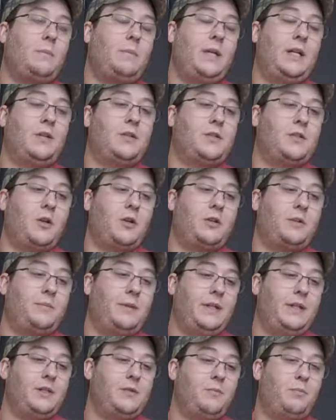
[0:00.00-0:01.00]
Peter
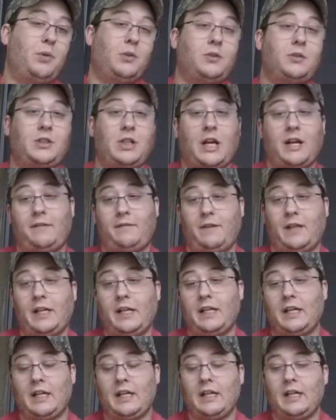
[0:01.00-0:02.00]
Stuckaby's Bullseye
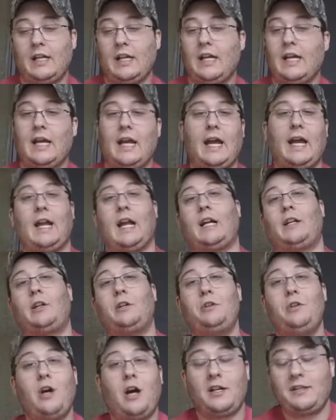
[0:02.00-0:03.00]
Flake in it, and I
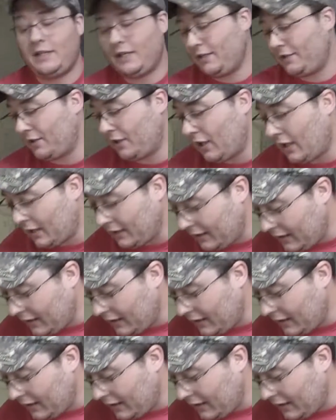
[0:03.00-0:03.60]
could not taste a lot